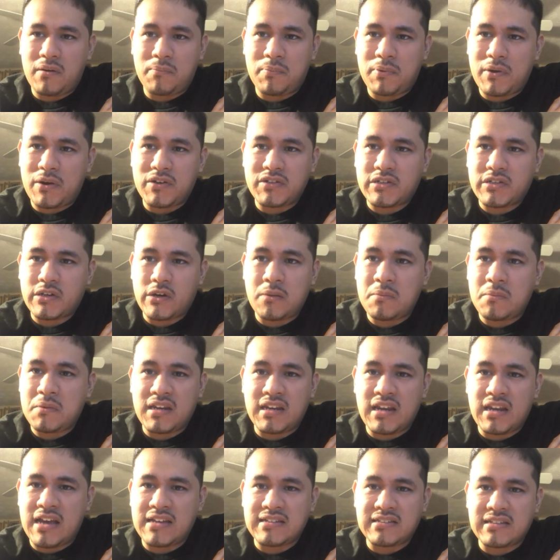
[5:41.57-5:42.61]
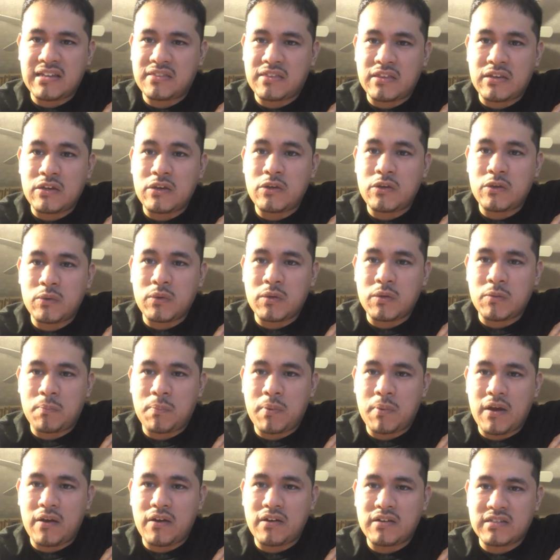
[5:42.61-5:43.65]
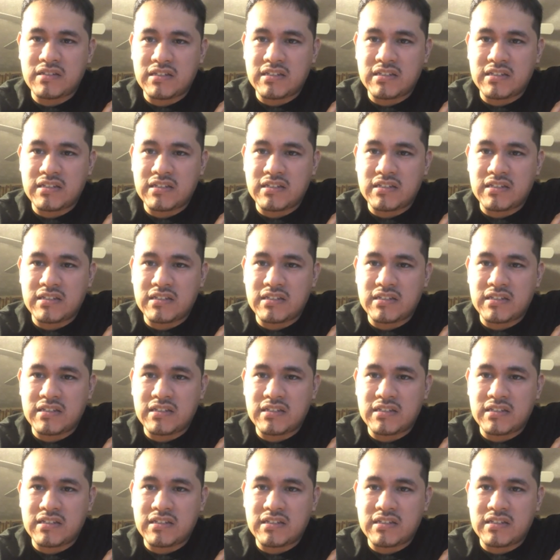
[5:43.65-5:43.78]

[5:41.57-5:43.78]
Paris Agreement has nothing to do with Paris.